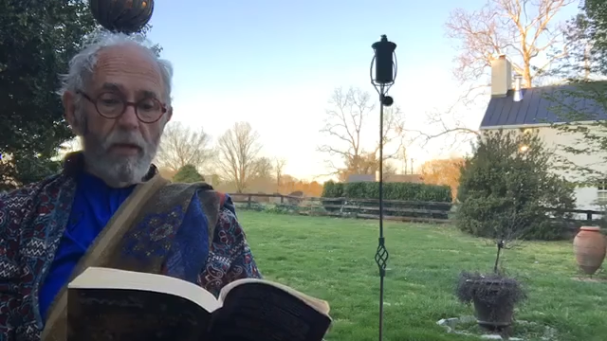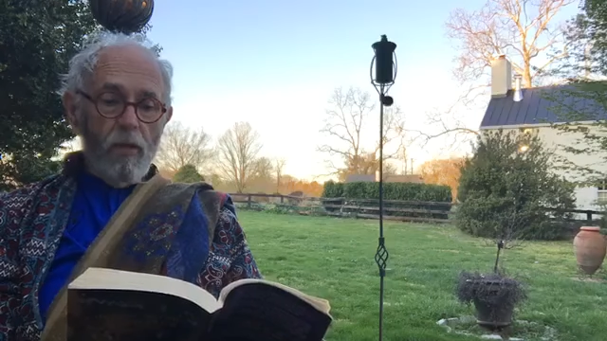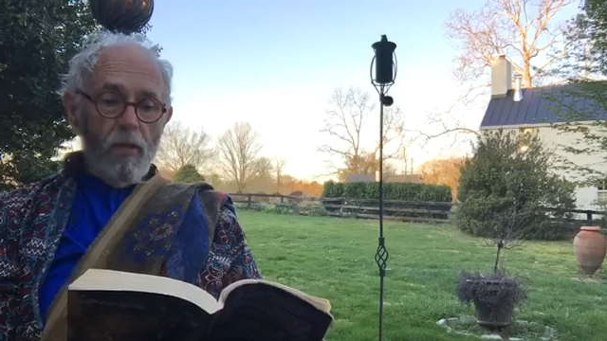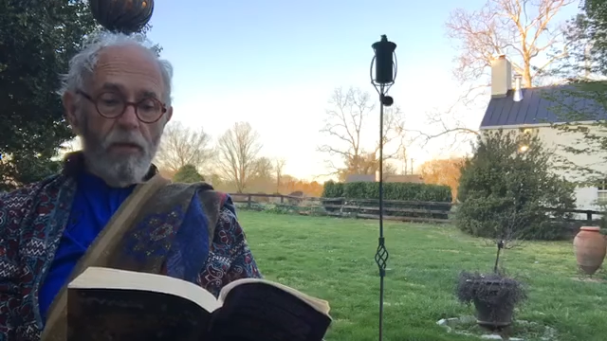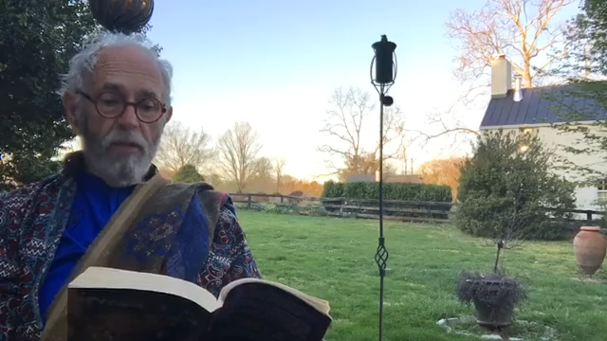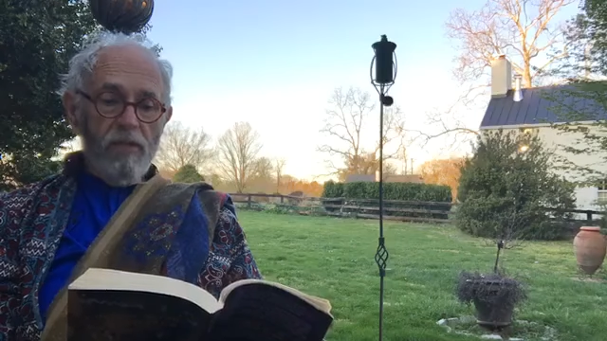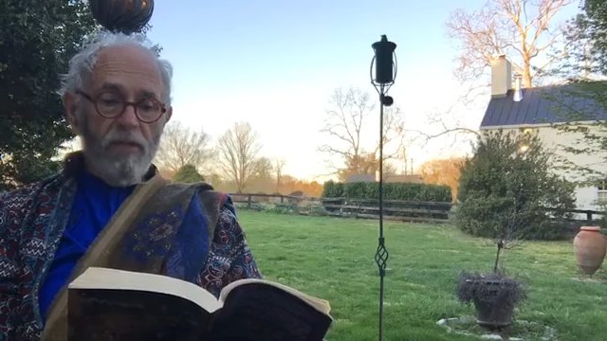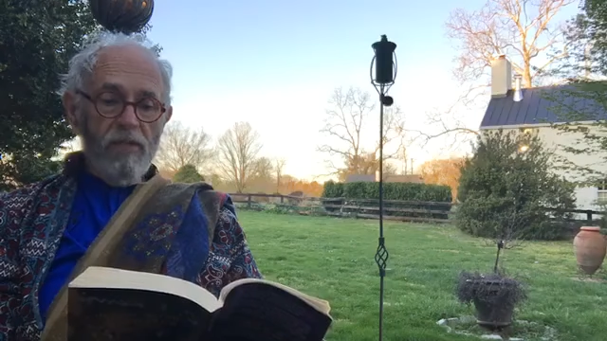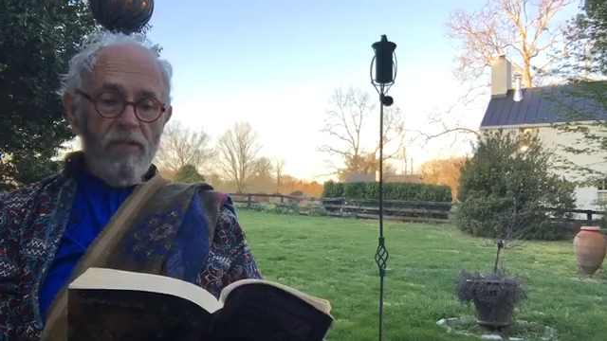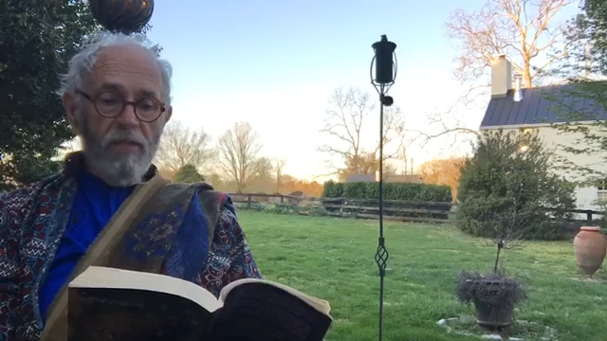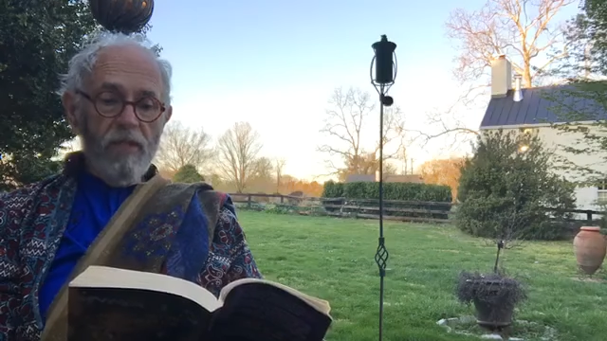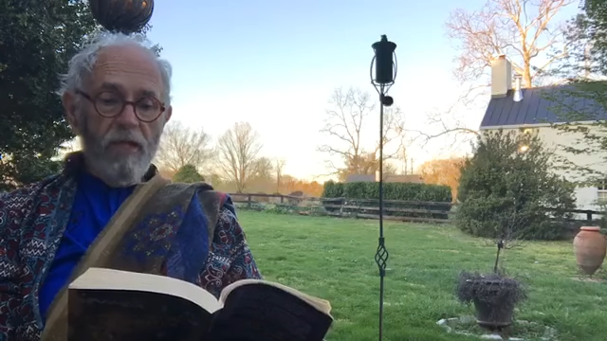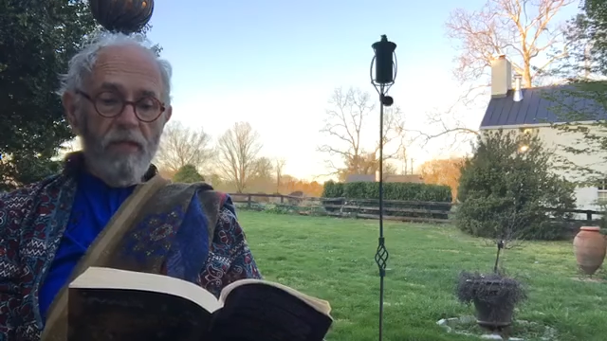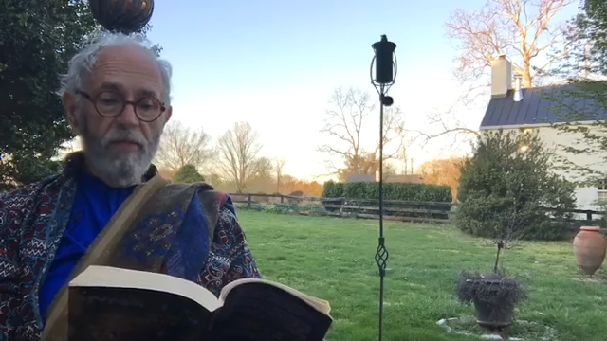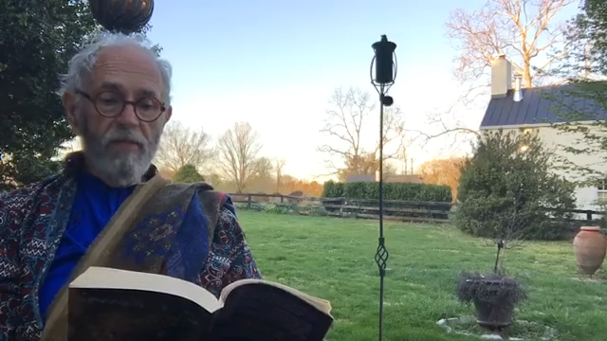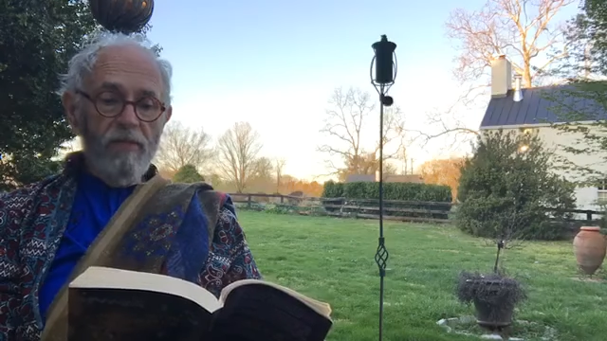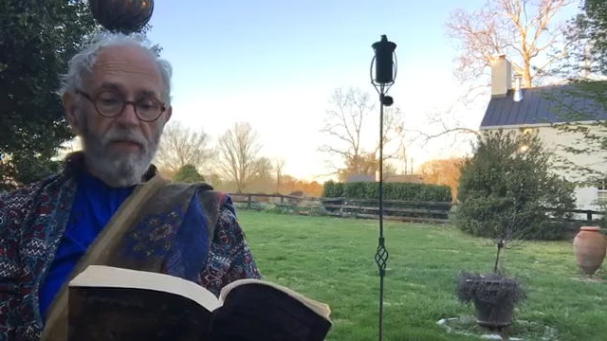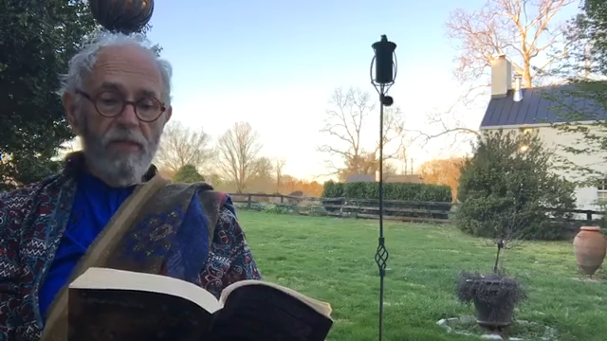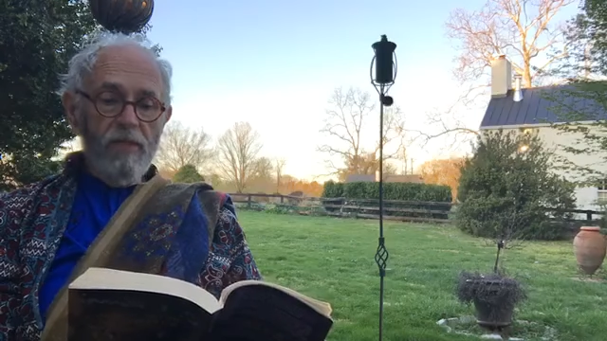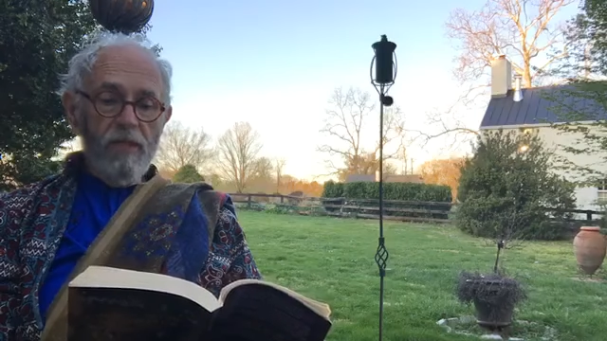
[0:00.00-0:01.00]
or the son
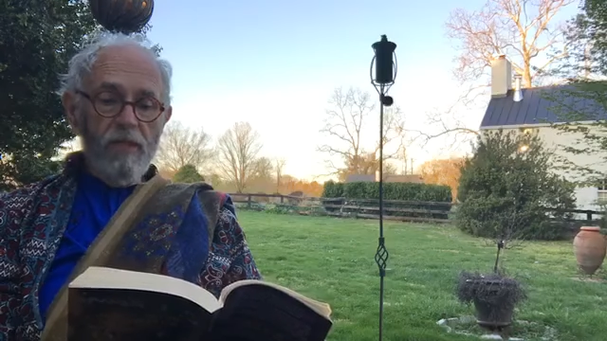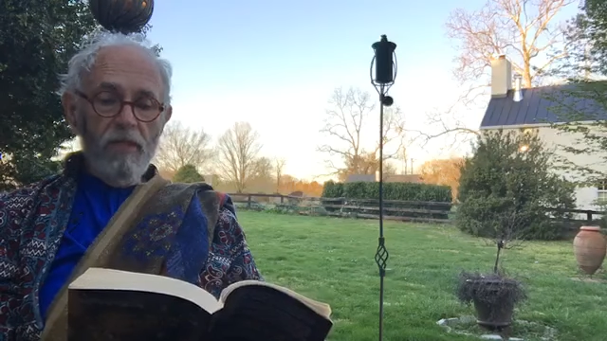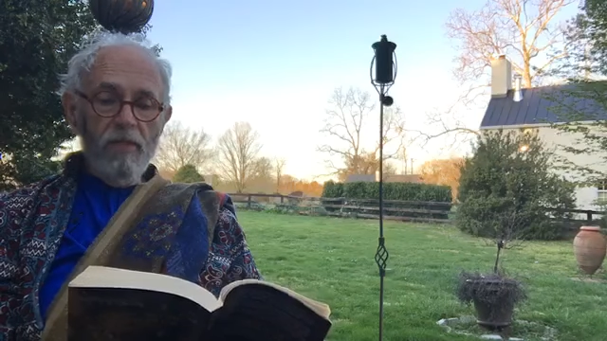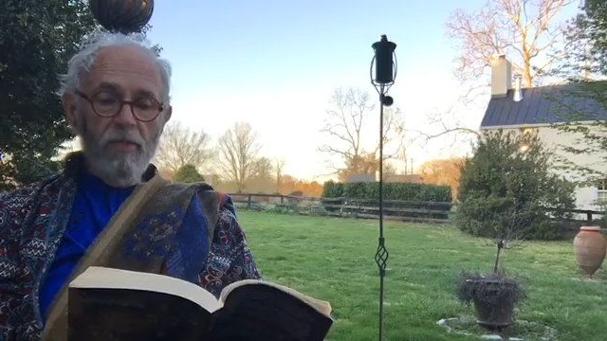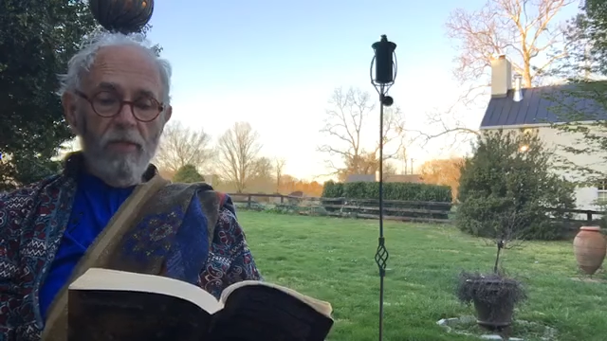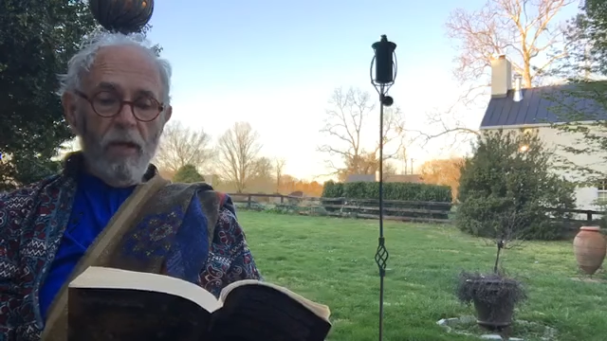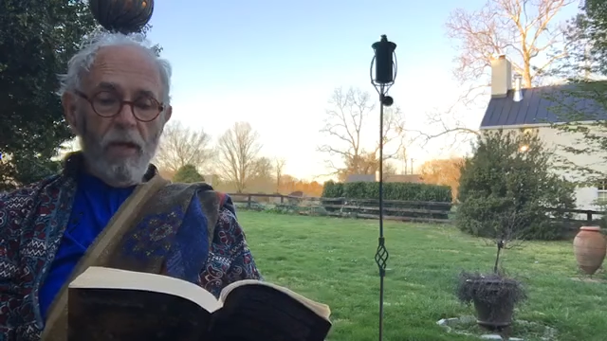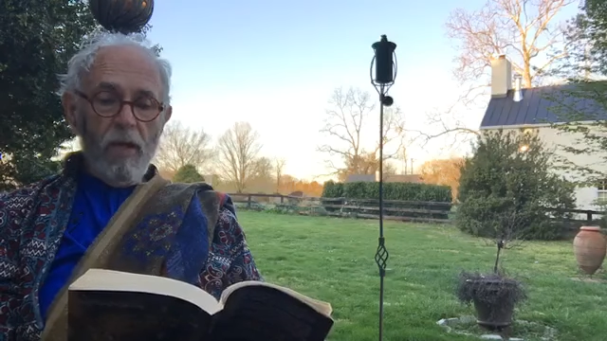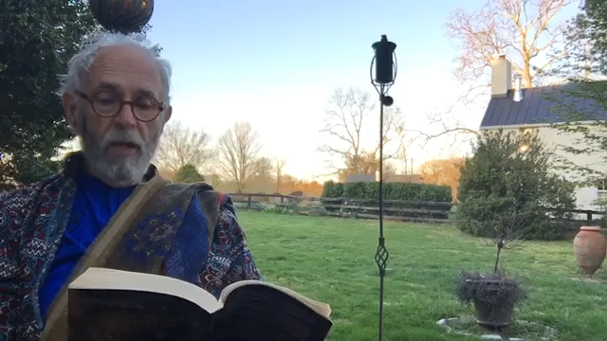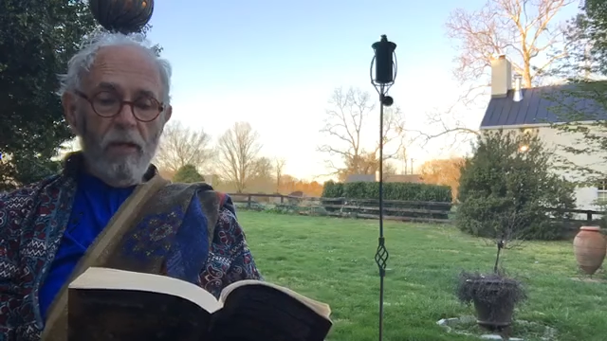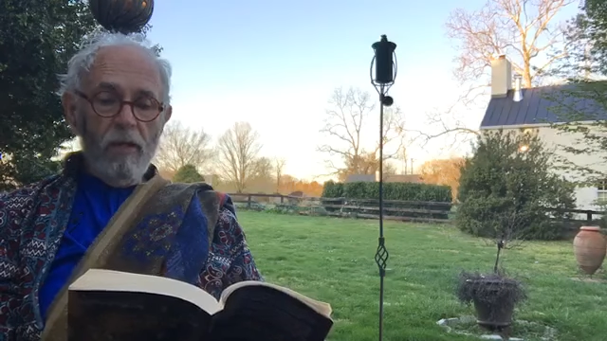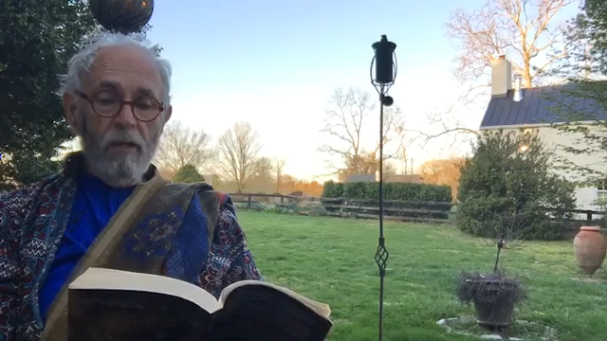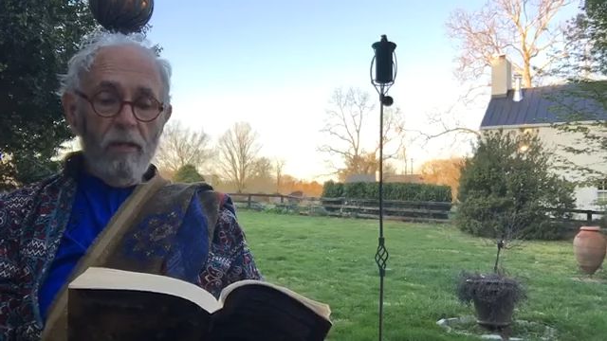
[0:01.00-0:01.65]
of a Tisroc,